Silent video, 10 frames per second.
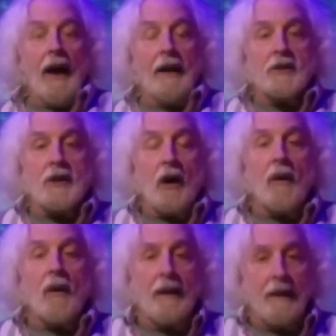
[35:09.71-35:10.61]

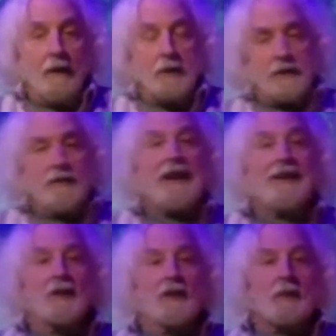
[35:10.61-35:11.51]
So it was a
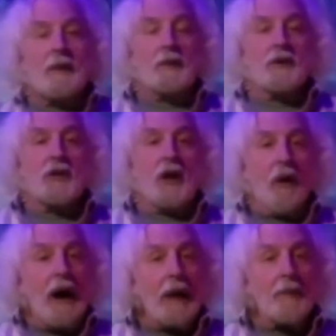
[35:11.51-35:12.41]
failure of people to show
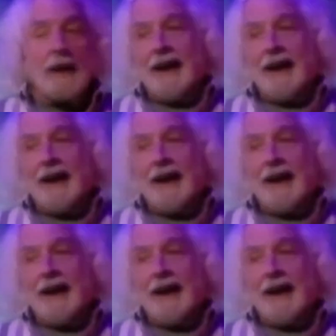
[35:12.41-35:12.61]
up